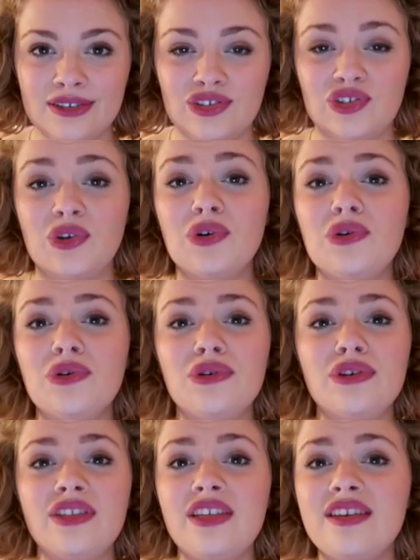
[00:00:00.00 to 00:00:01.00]

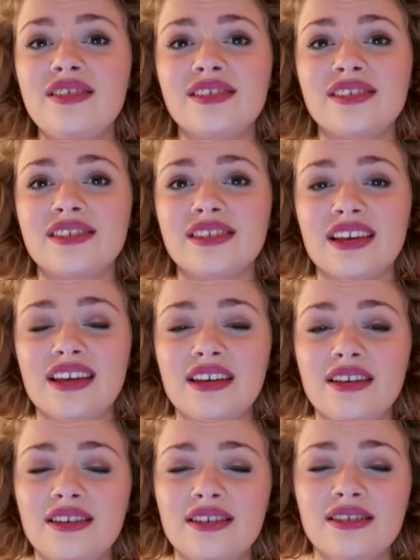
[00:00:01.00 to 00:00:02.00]
So this
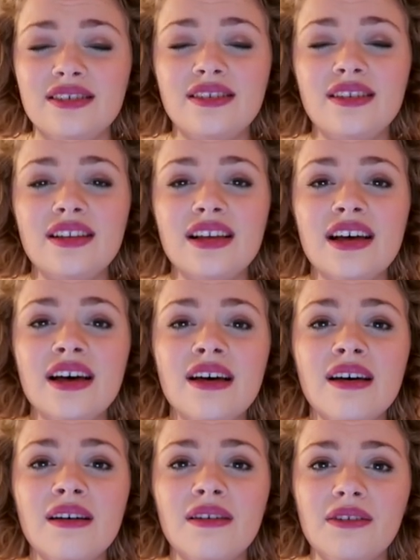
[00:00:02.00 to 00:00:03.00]
is
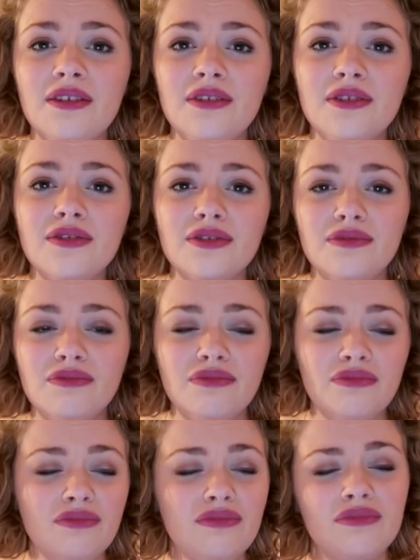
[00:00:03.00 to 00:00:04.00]
love.
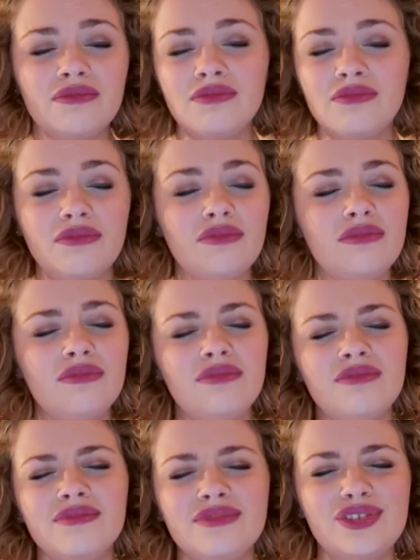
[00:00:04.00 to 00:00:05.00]
Mm
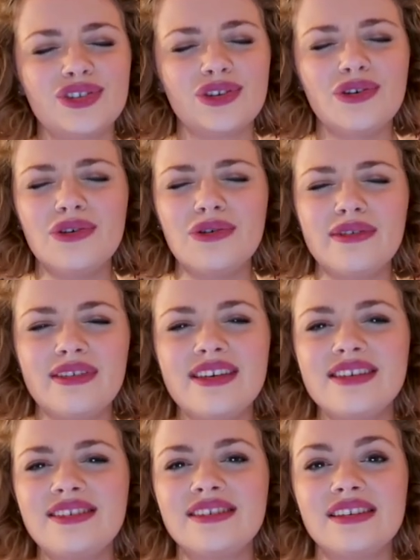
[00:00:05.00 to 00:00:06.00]
-hmm. So
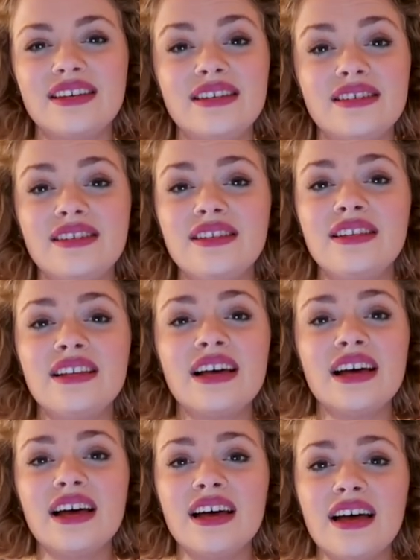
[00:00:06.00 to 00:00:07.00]
this is
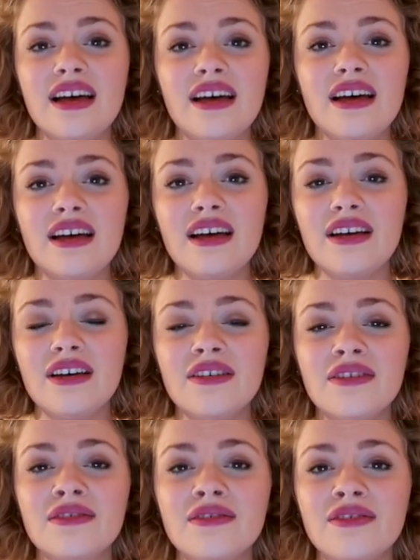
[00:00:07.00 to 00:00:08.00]

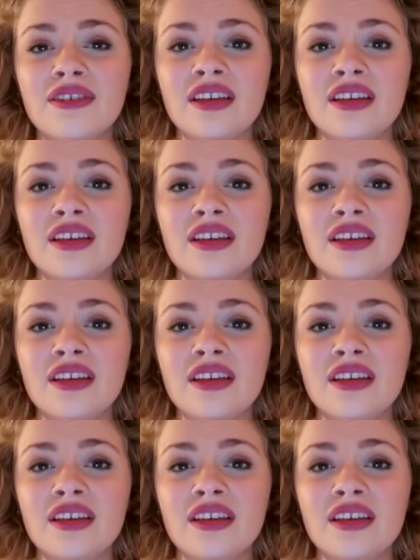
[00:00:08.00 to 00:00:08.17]
love.